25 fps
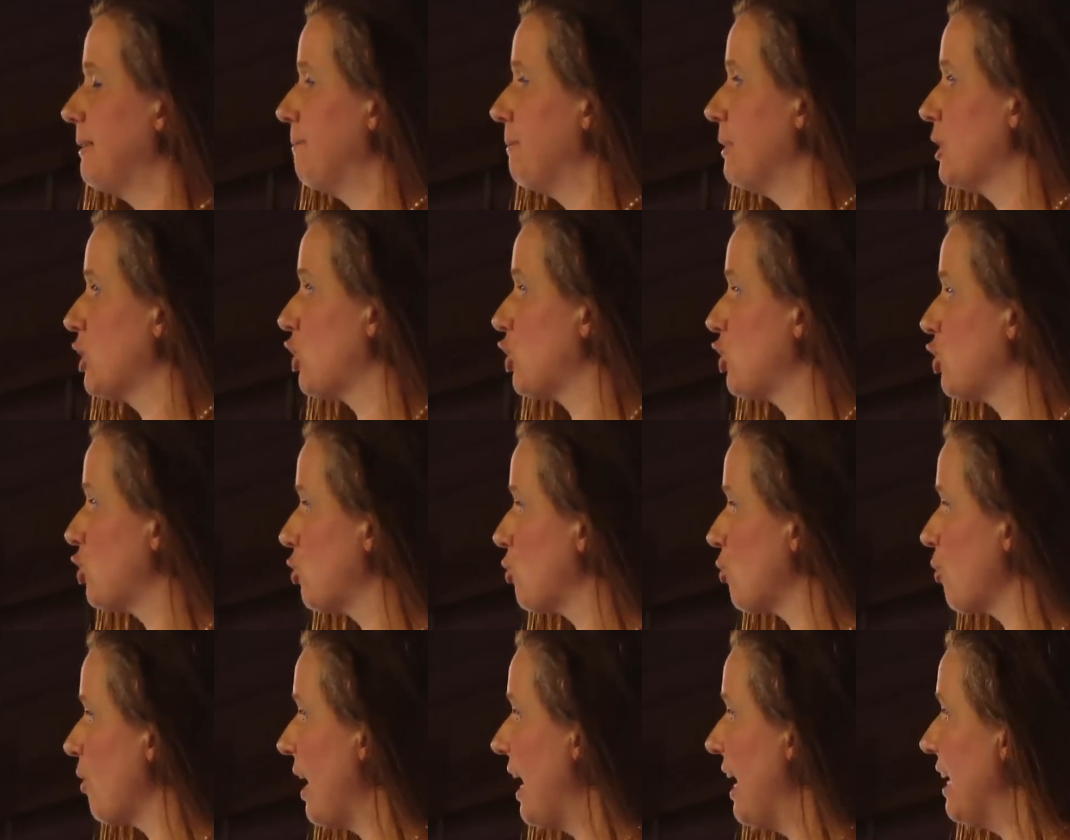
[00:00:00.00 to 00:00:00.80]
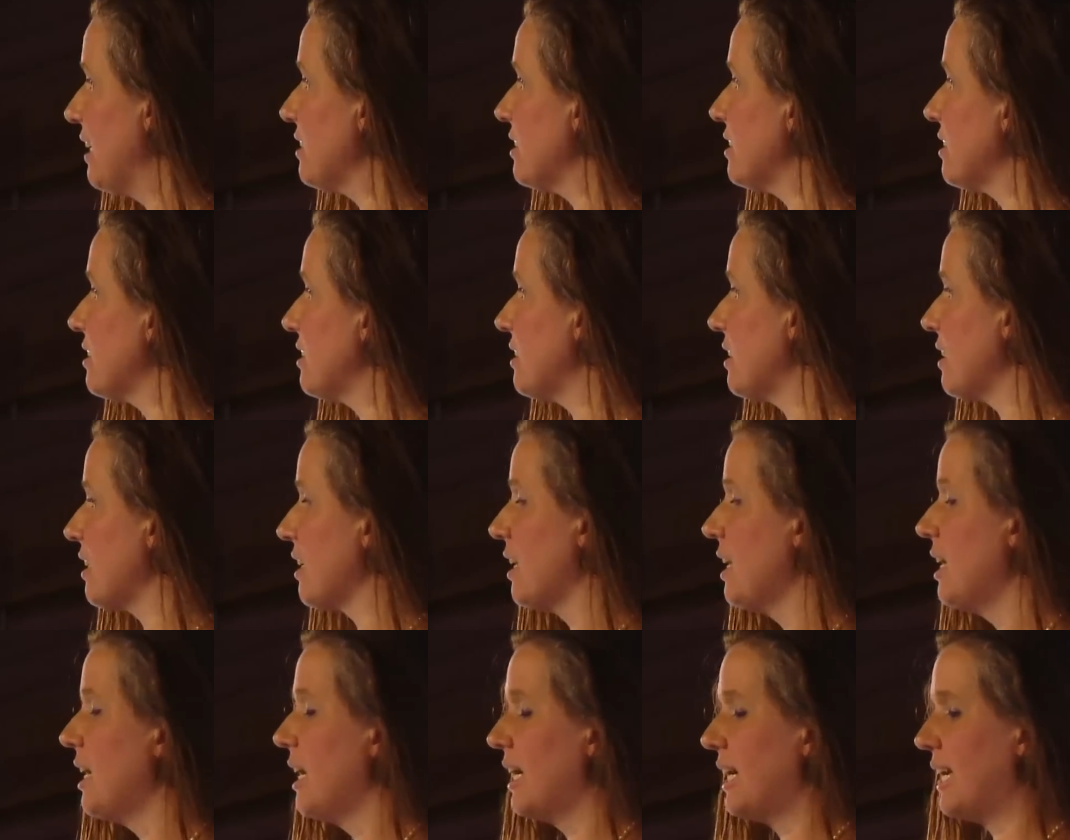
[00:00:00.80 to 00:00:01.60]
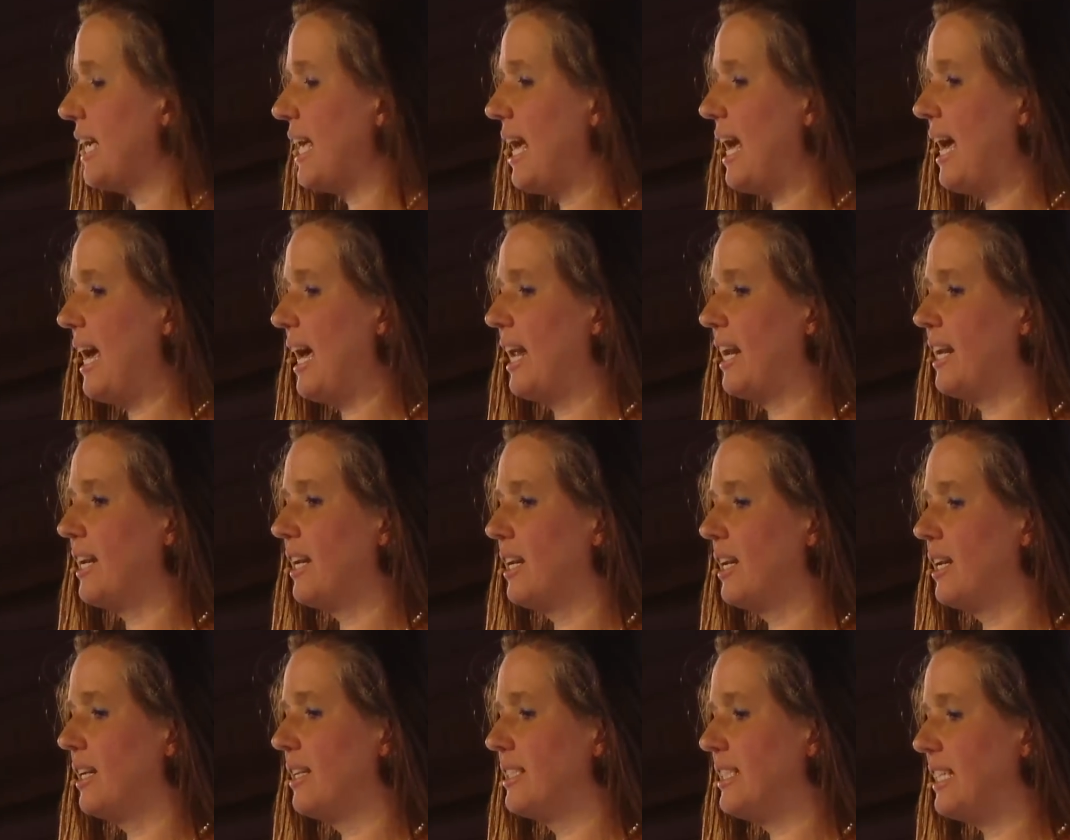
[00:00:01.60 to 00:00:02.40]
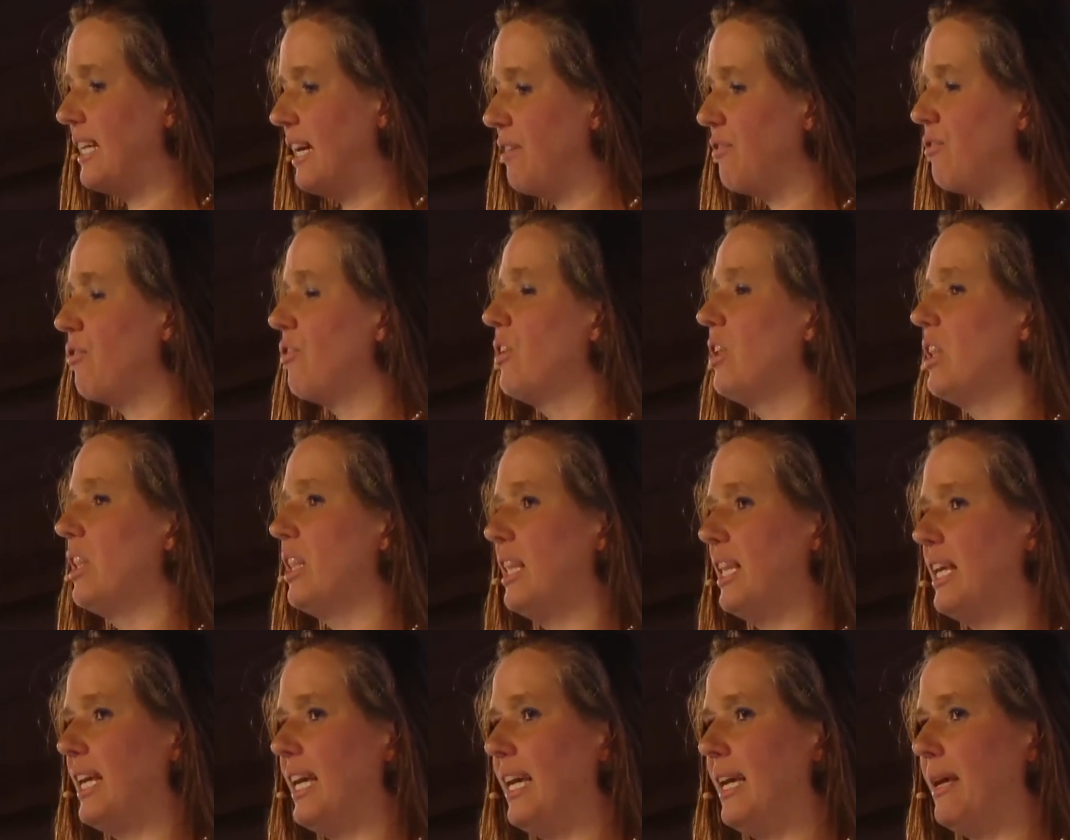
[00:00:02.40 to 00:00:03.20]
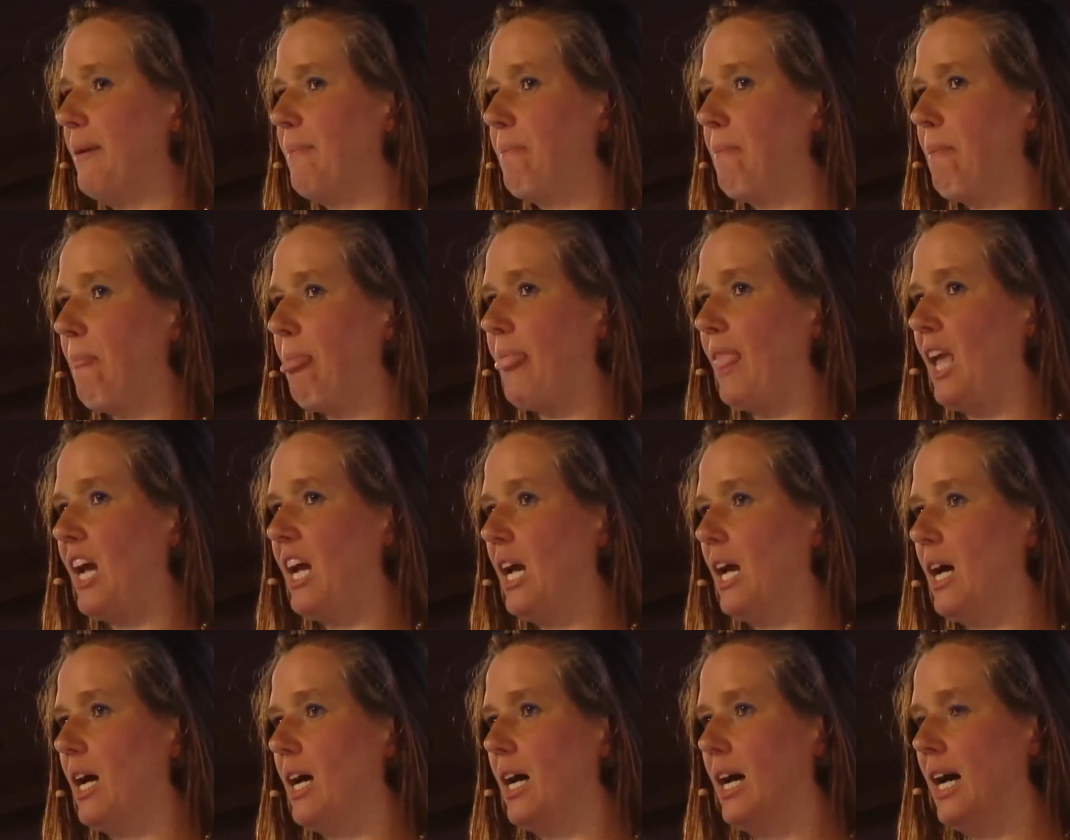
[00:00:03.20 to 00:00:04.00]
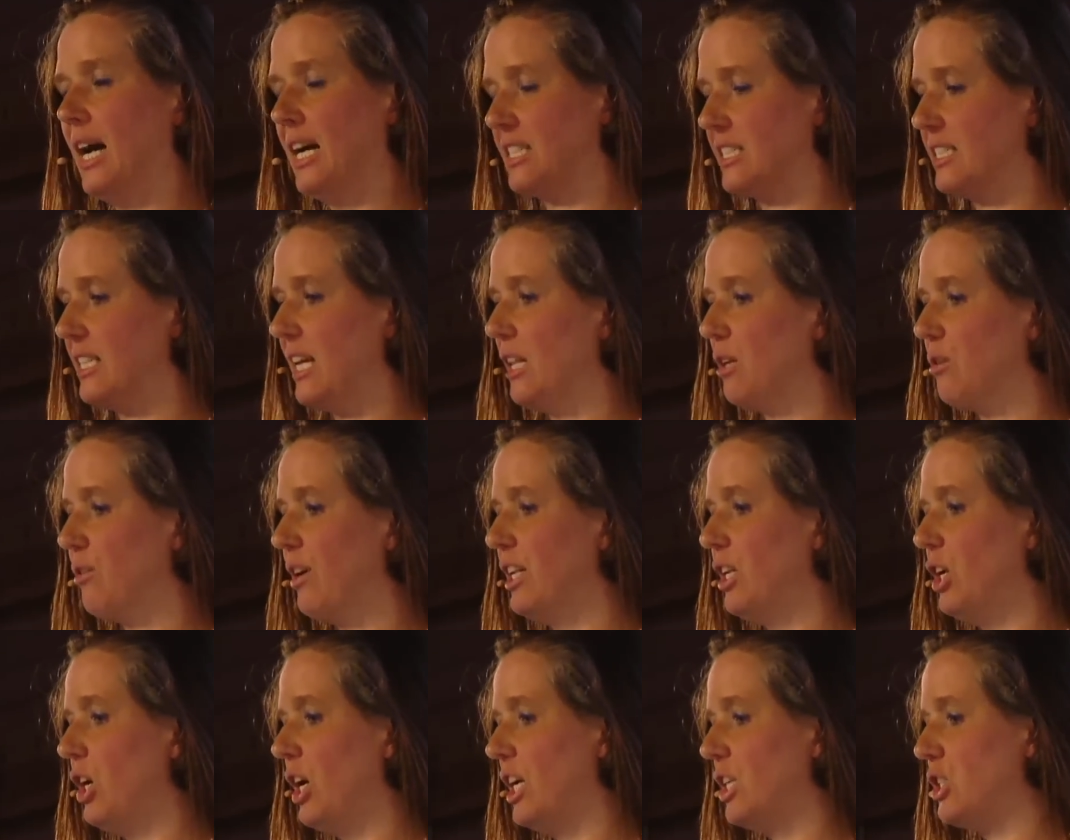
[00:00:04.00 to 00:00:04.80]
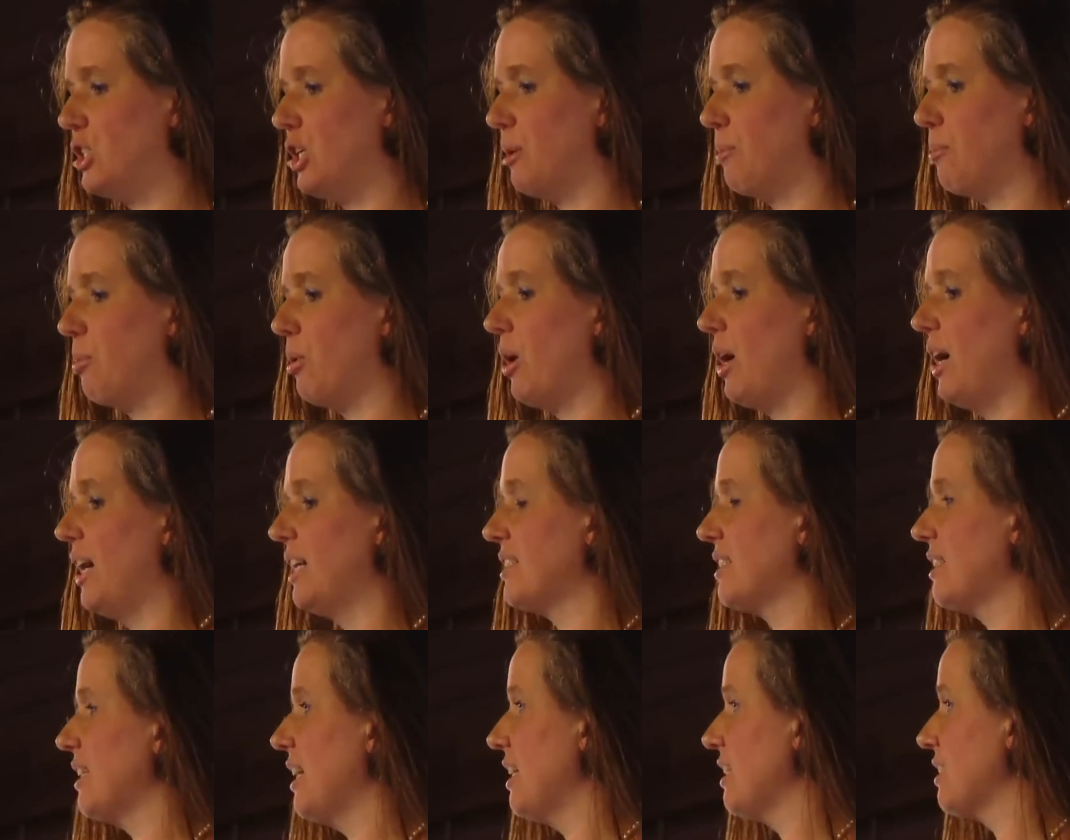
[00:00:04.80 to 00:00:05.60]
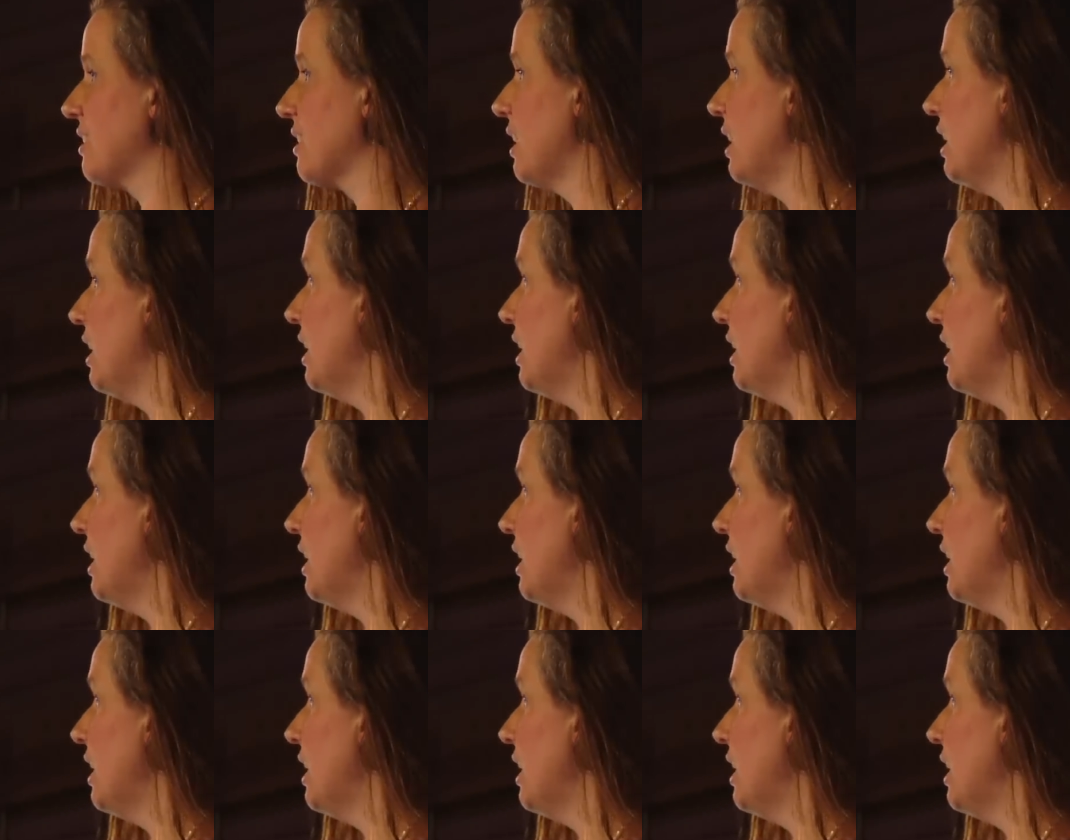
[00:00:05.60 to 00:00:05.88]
stress can definitely accelerate your aging process.